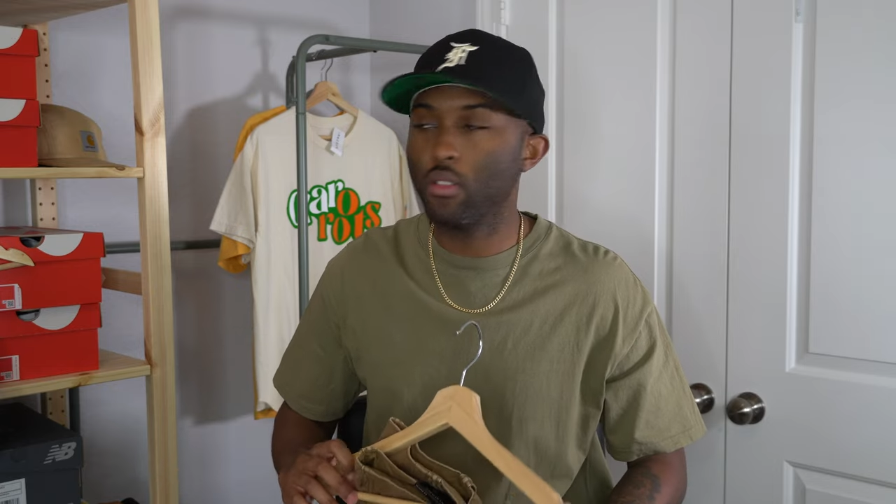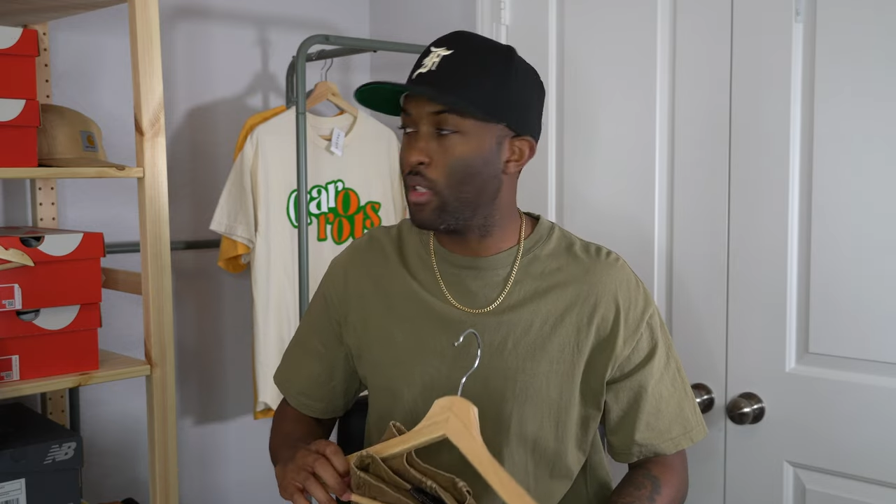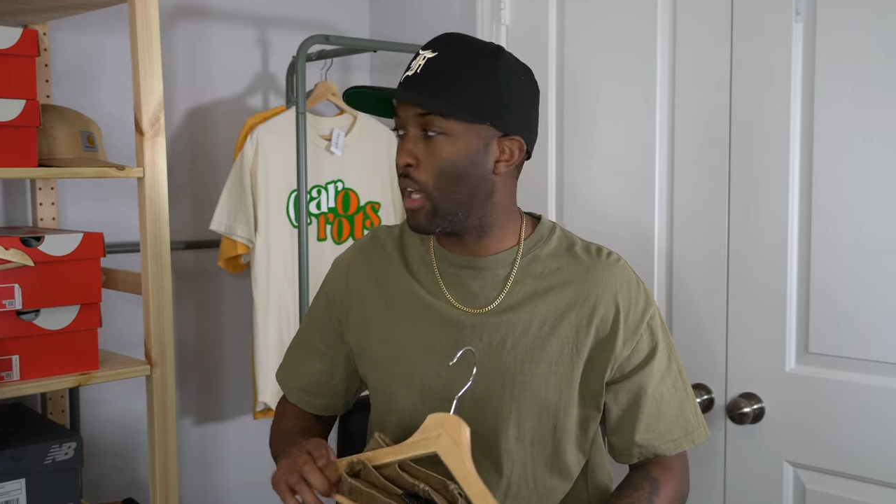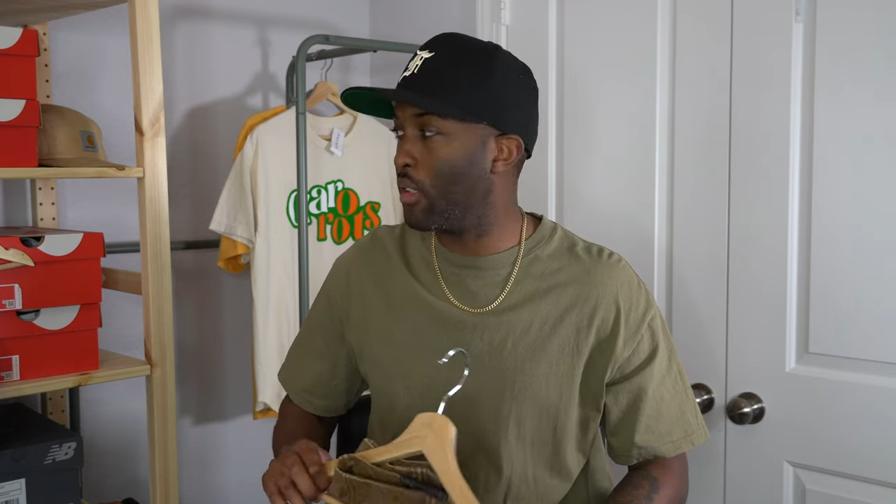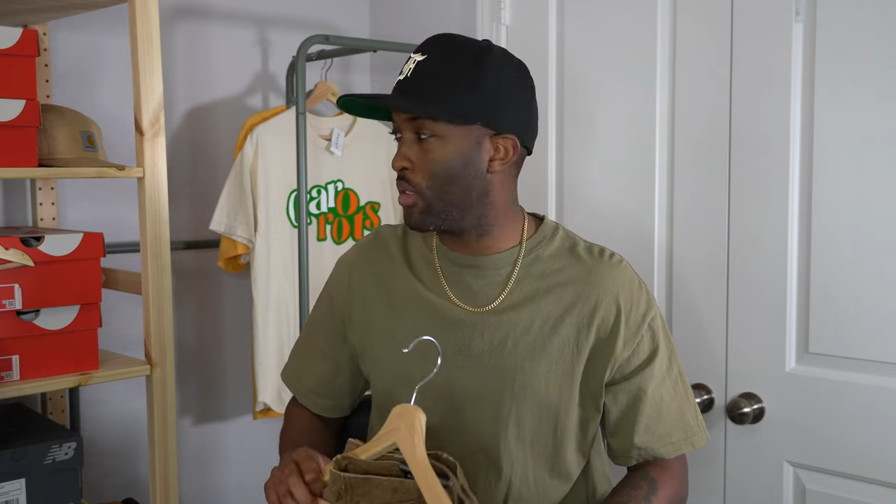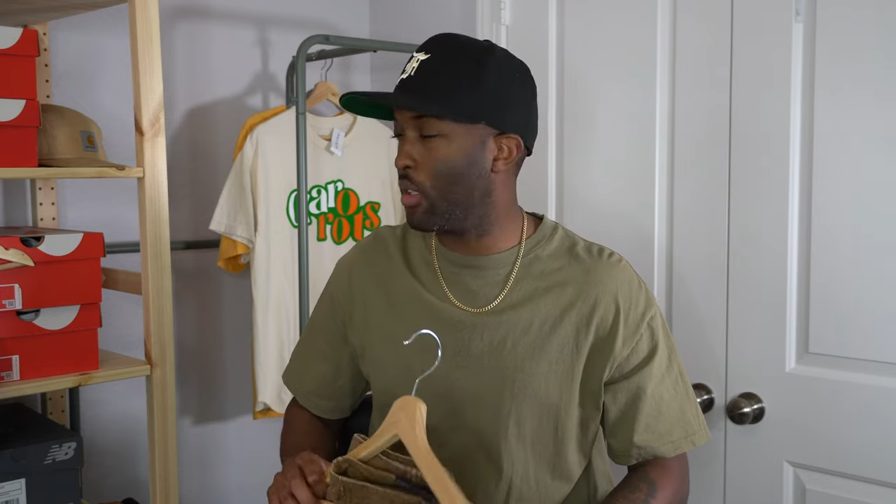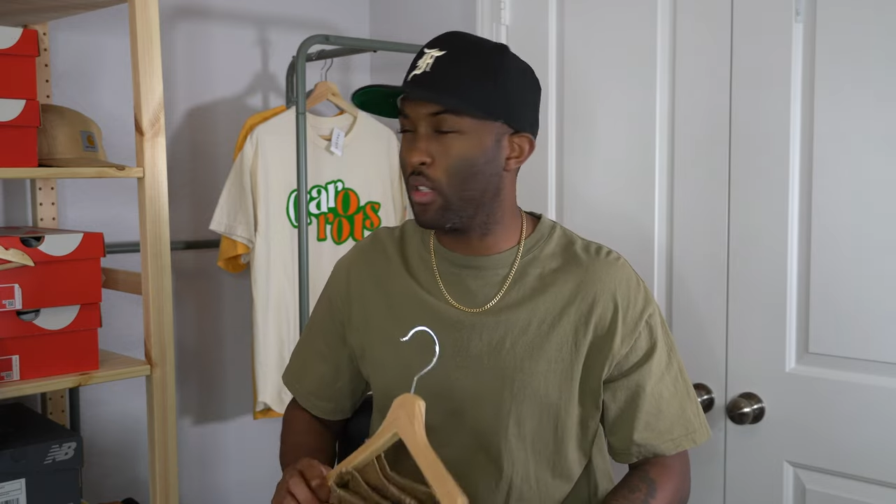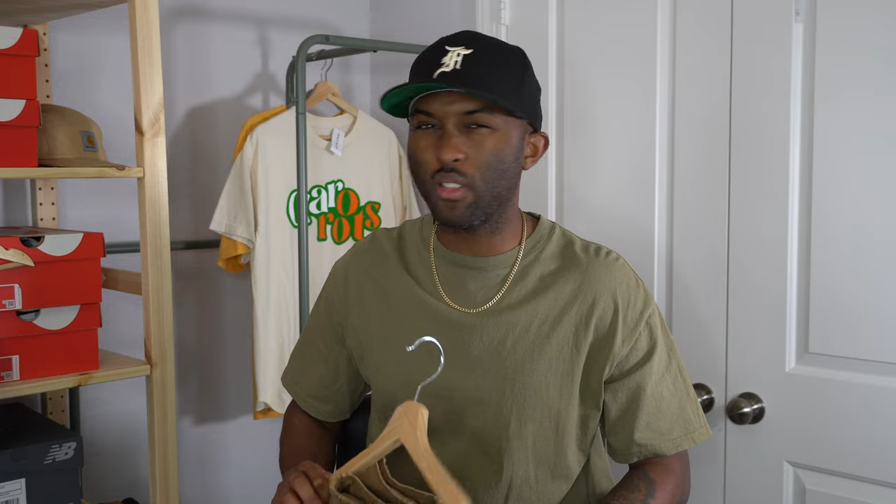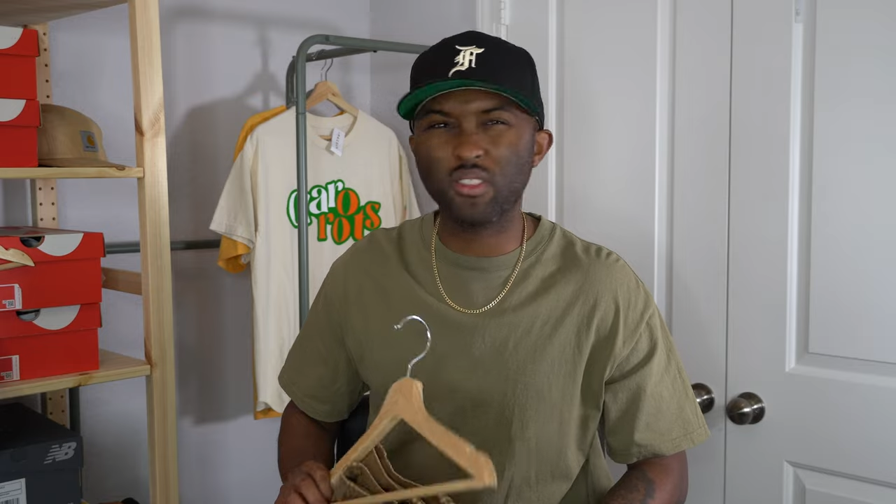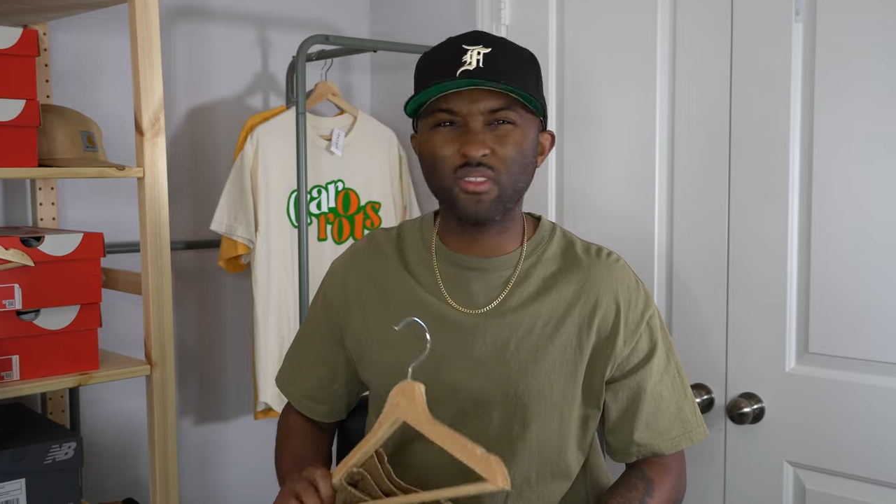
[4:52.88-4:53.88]
dollars
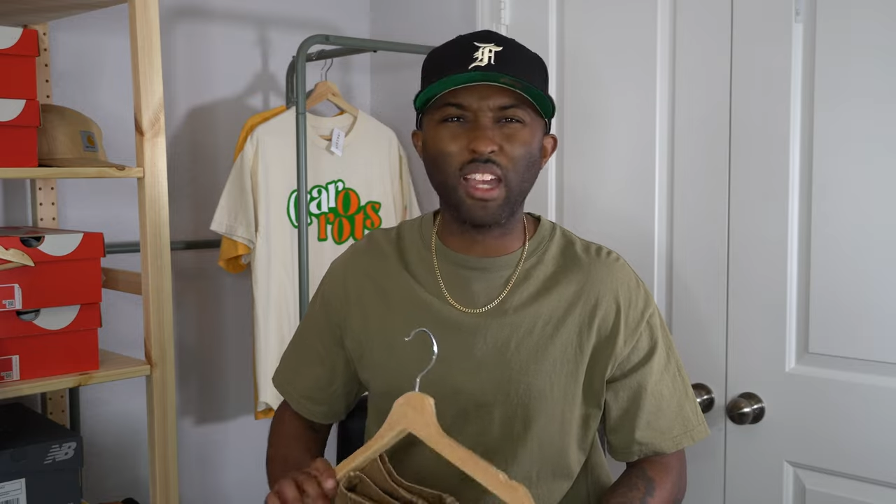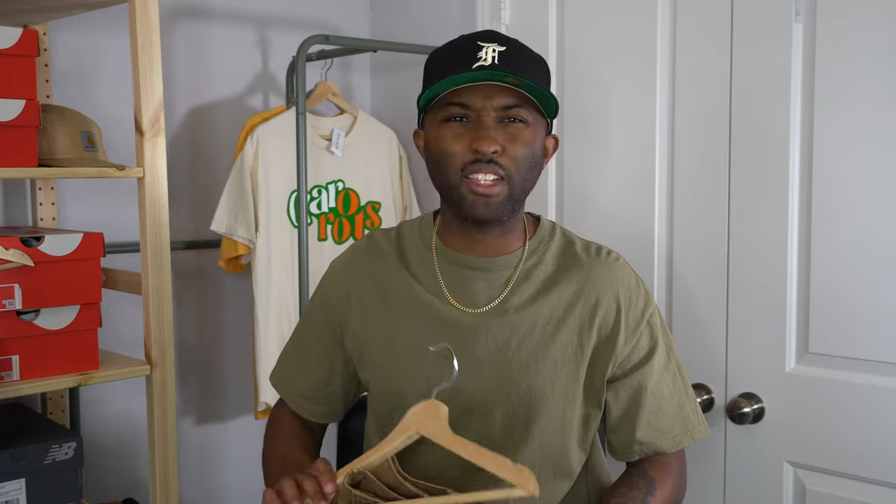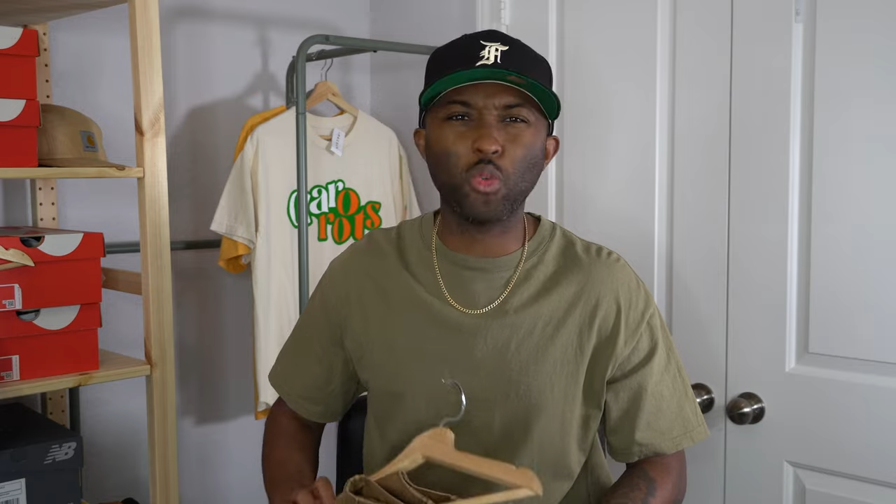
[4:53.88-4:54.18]
or like